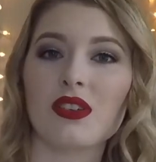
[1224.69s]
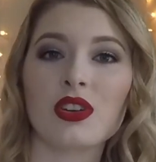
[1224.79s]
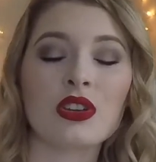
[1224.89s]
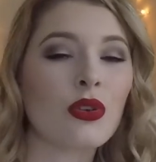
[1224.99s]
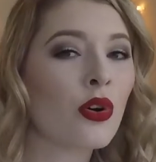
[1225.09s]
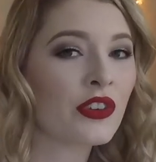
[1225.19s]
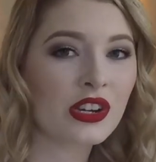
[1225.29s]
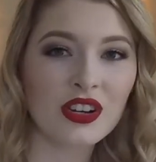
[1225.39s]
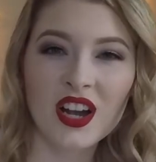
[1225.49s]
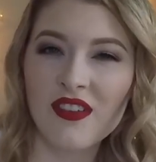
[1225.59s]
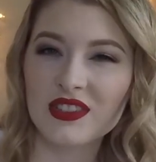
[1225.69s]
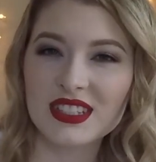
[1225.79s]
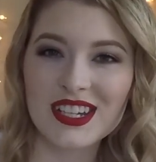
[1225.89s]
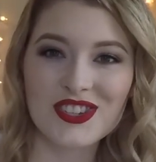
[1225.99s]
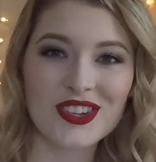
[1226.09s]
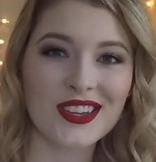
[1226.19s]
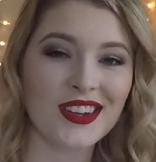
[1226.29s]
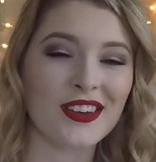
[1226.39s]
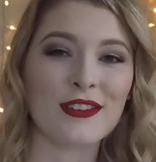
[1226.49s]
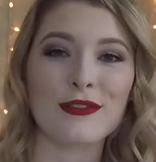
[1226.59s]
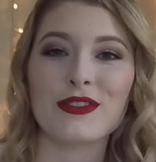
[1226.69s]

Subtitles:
or you can overhear a conversation of,